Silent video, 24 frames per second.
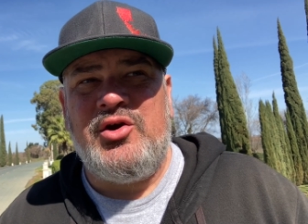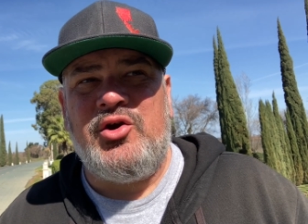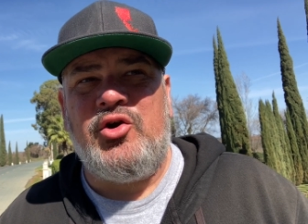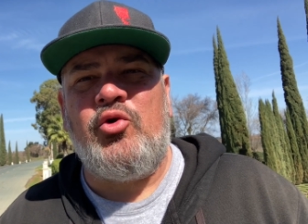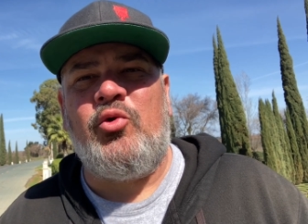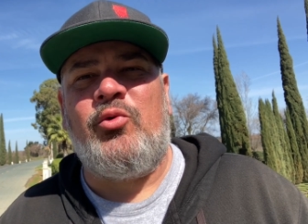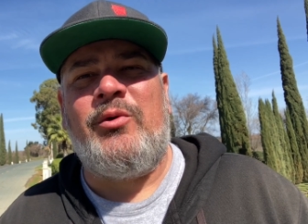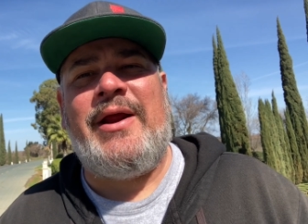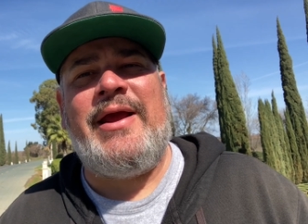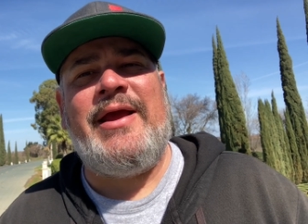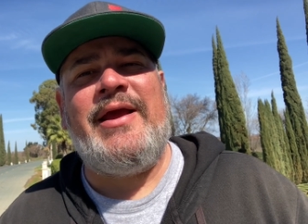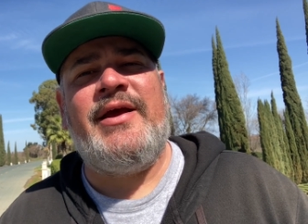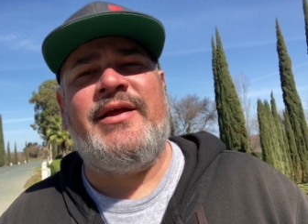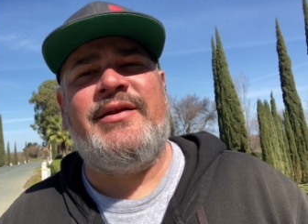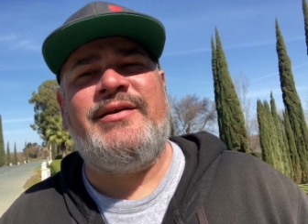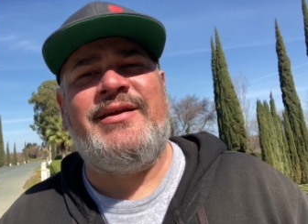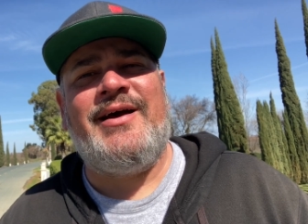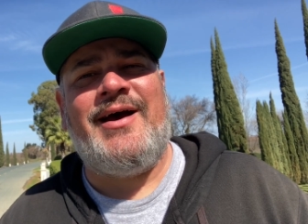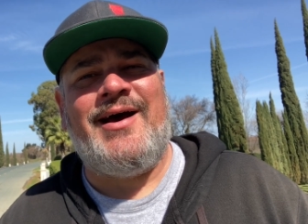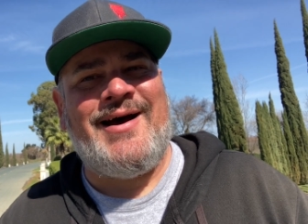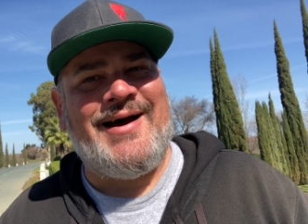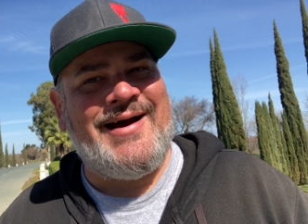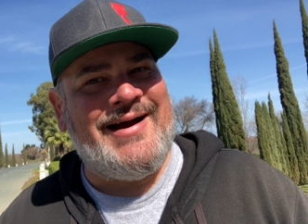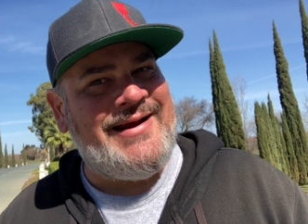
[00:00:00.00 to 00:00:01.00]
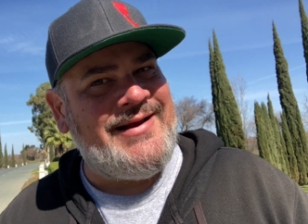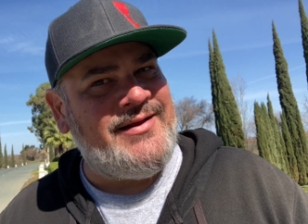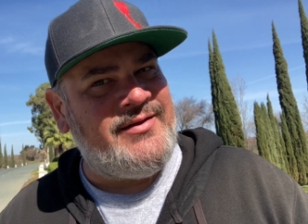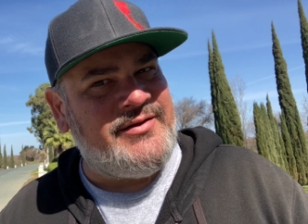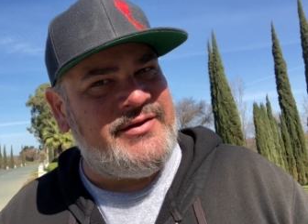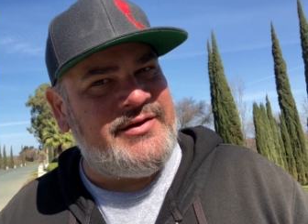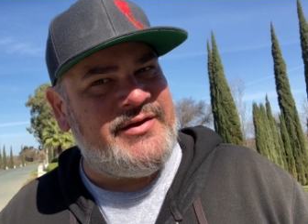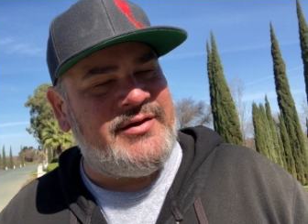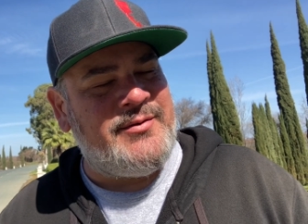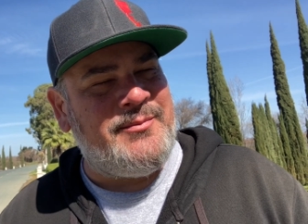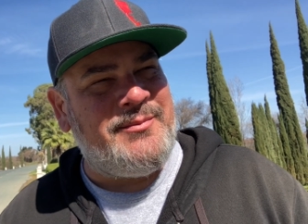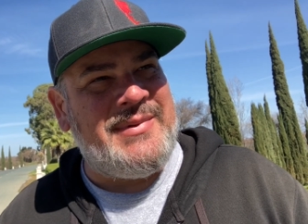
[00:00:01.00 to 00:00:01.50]
Grand
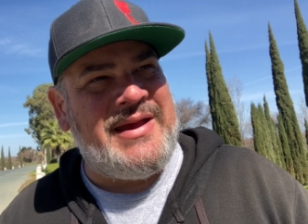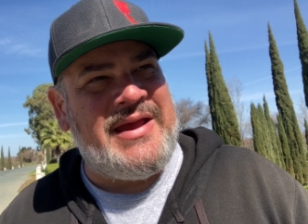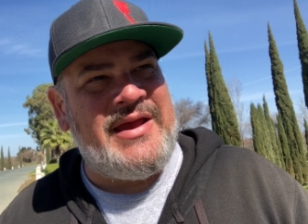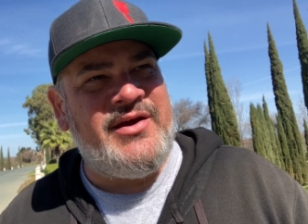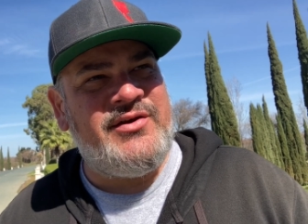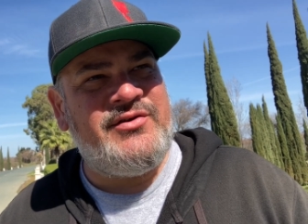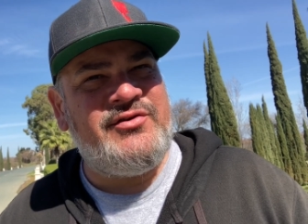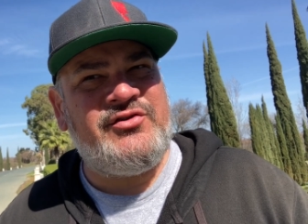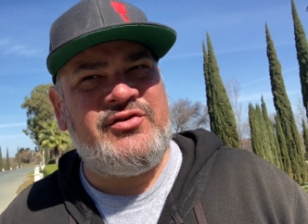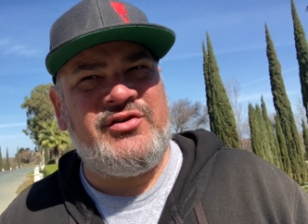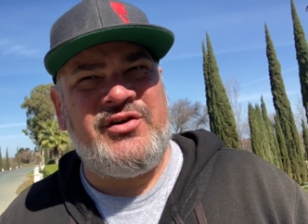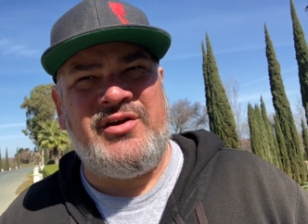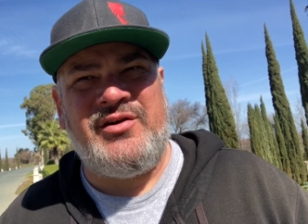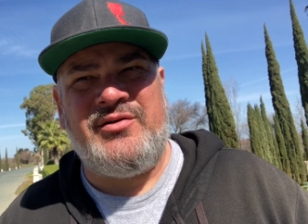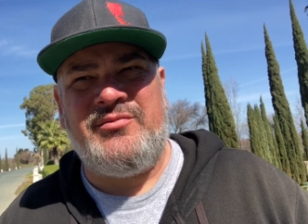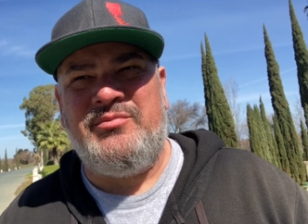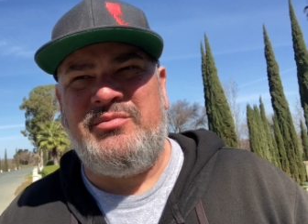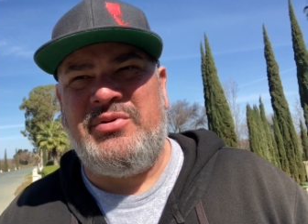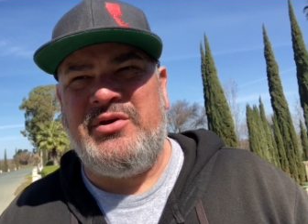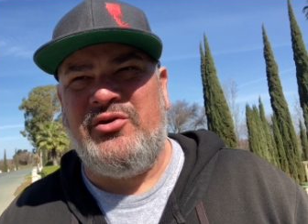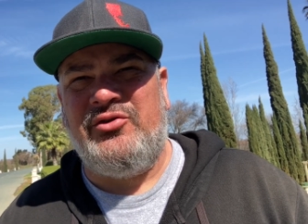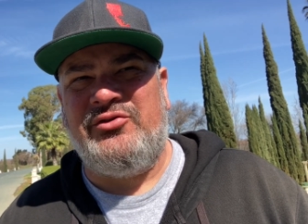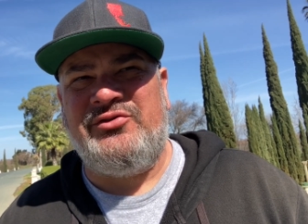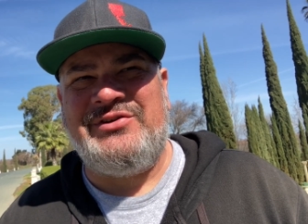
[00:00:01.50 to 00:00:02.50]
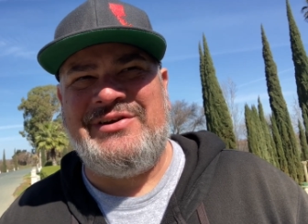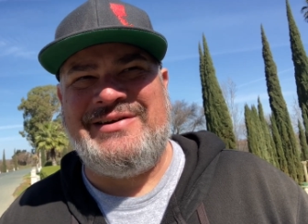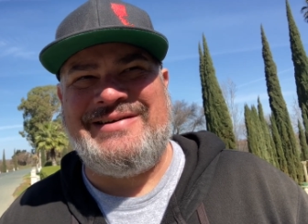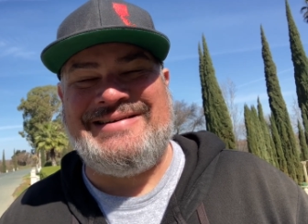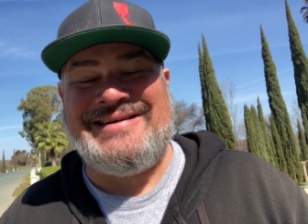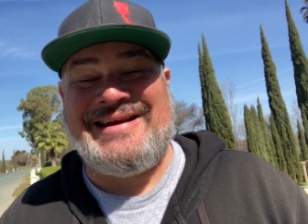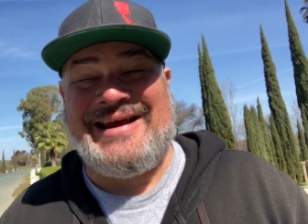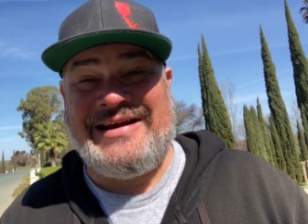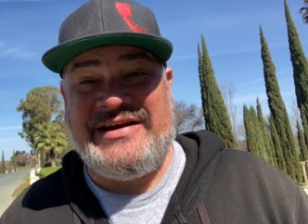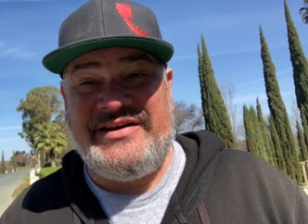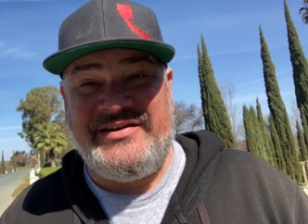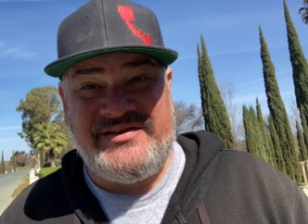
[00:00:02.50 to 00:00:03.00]
Island Mansion, built
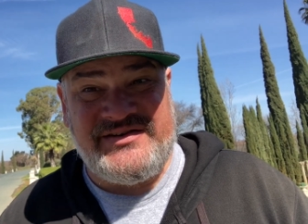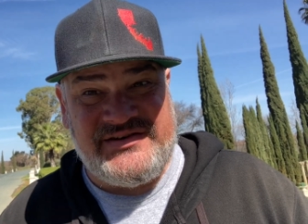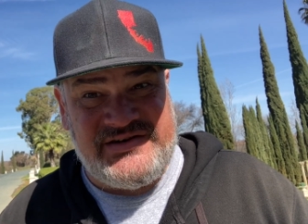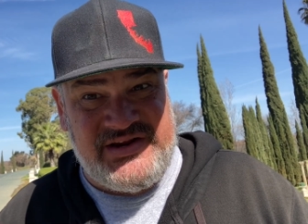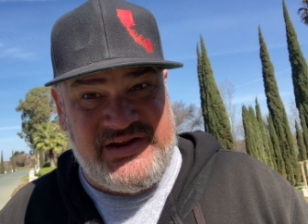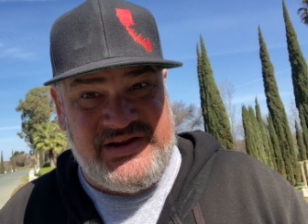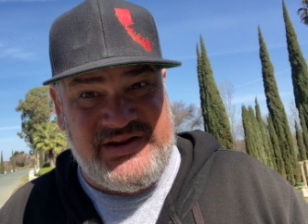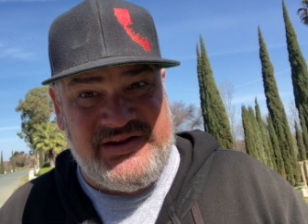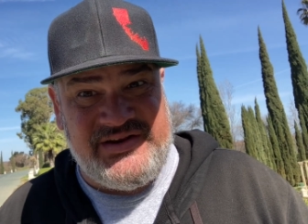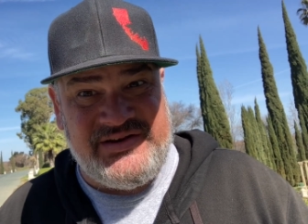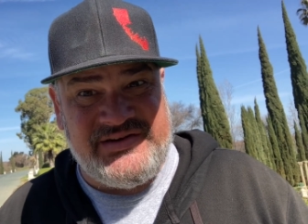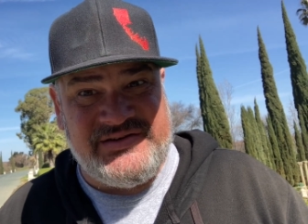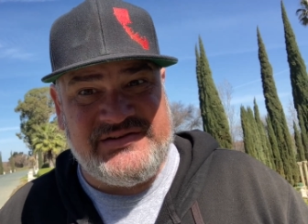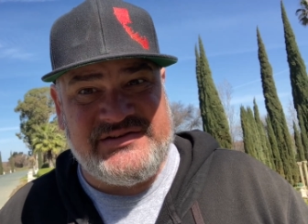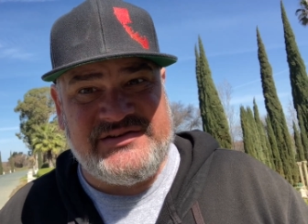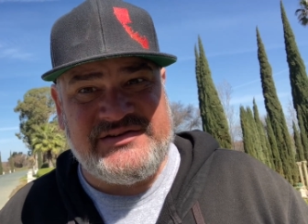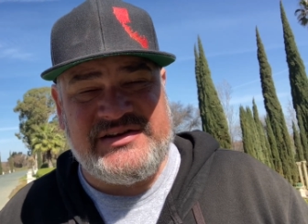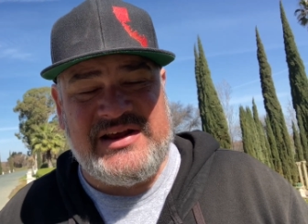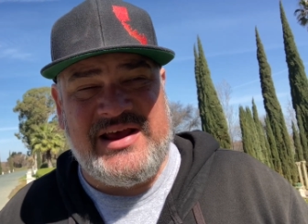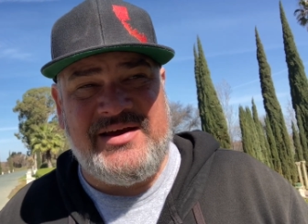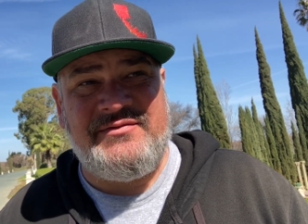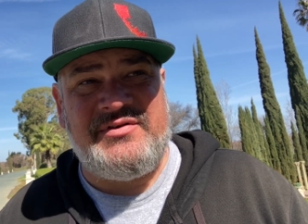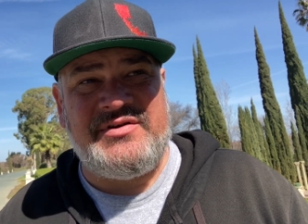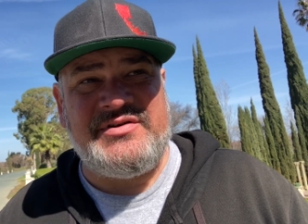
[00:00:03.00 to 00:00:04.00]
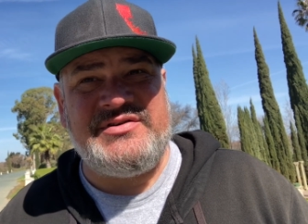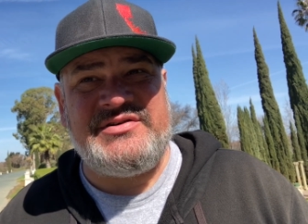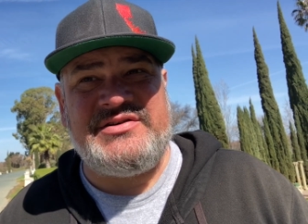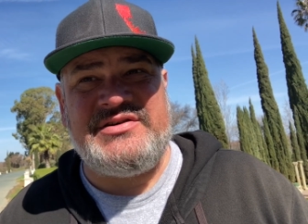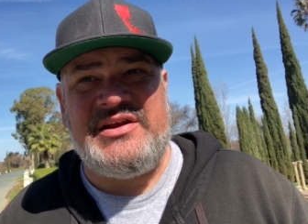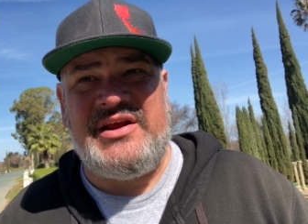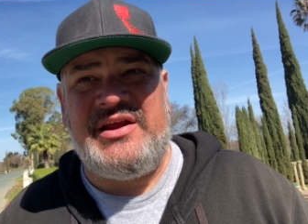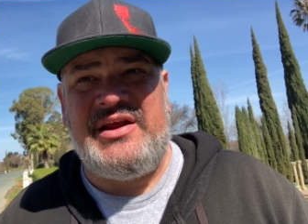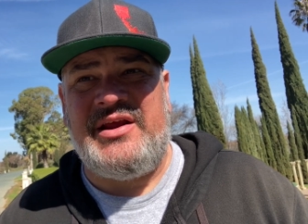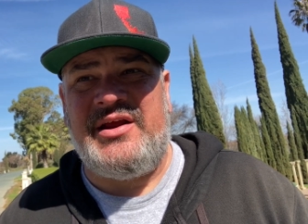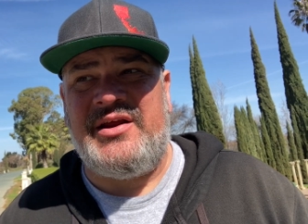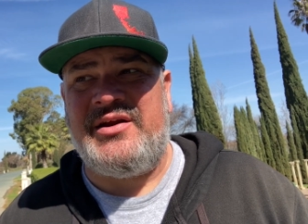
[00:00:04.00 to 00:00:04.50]
in
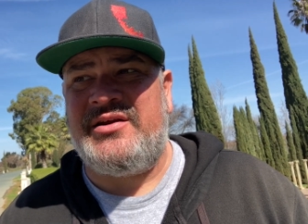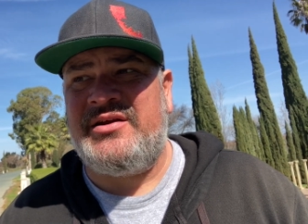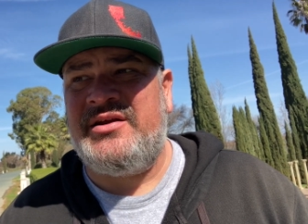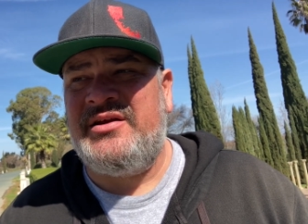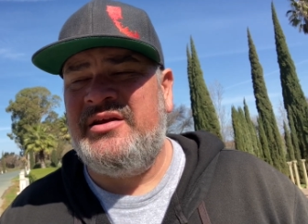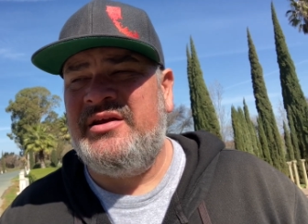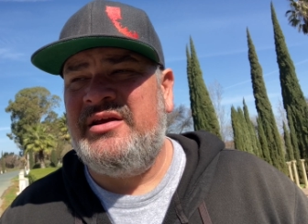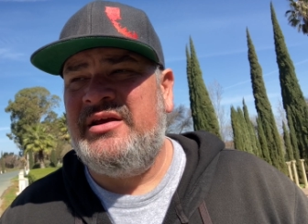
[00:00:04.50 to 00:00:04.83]
1917.